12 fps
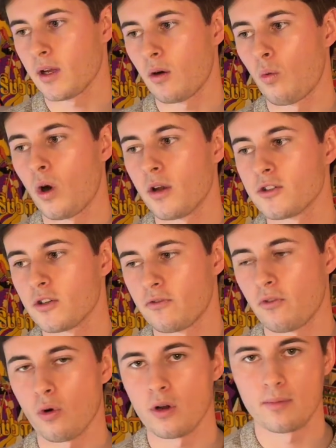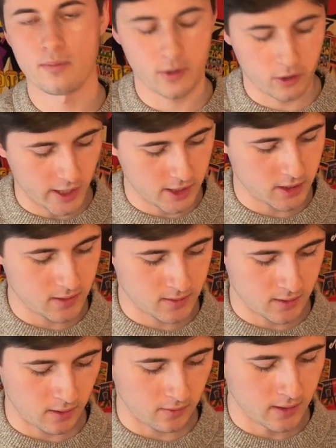1 to 4 progression,
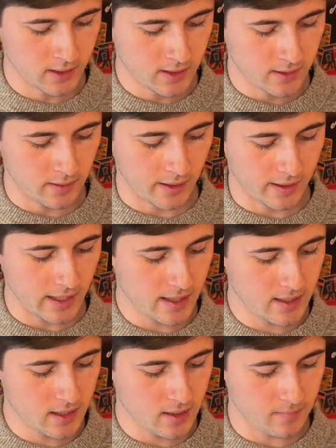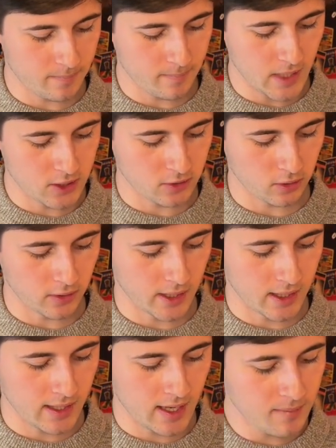so like any major chord, like
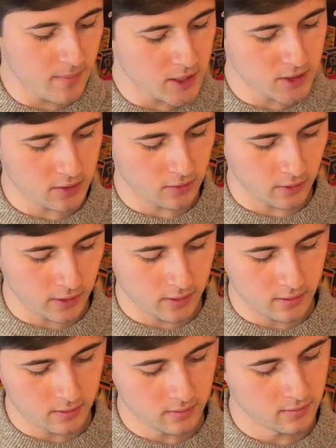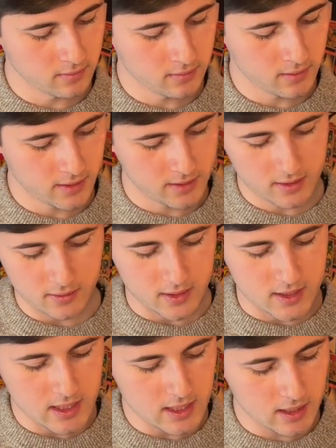an A major chord to a
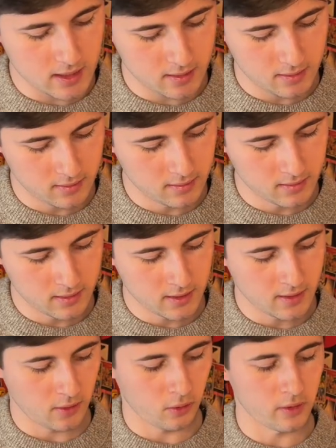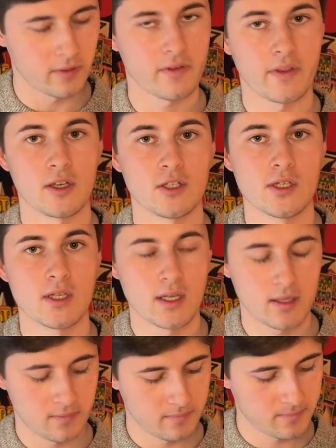D, or even the
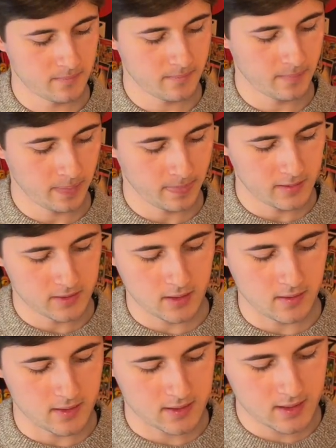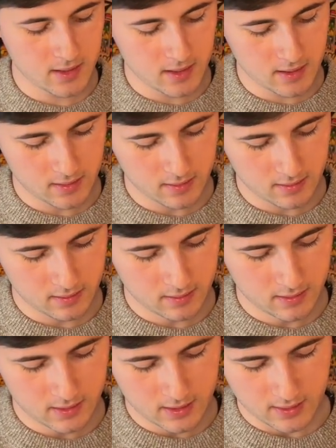G to the C,
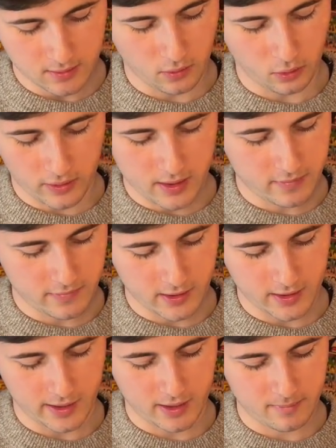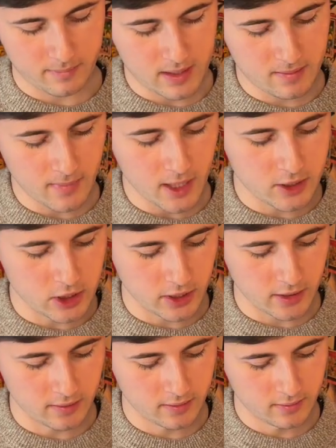or even like a B
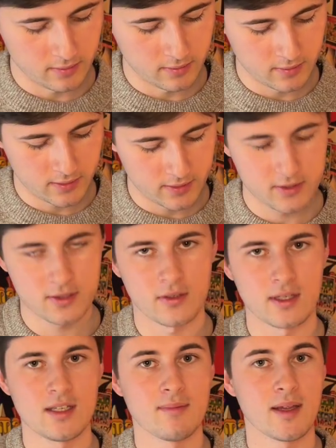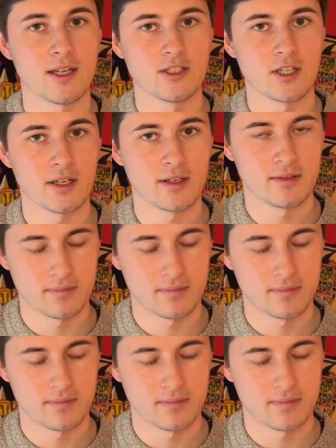major to an E major.